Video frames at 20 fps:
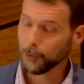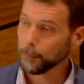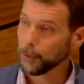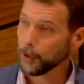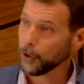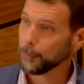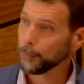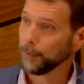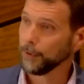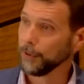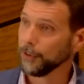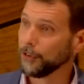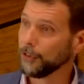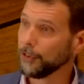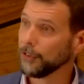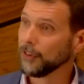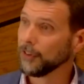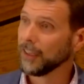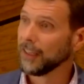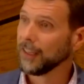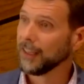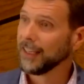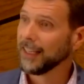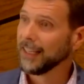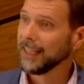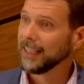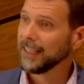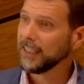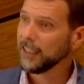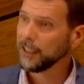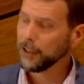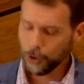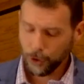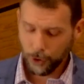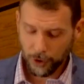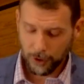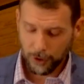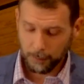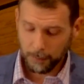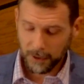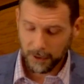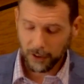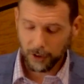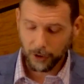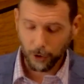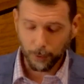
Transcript: purpose he couldn't be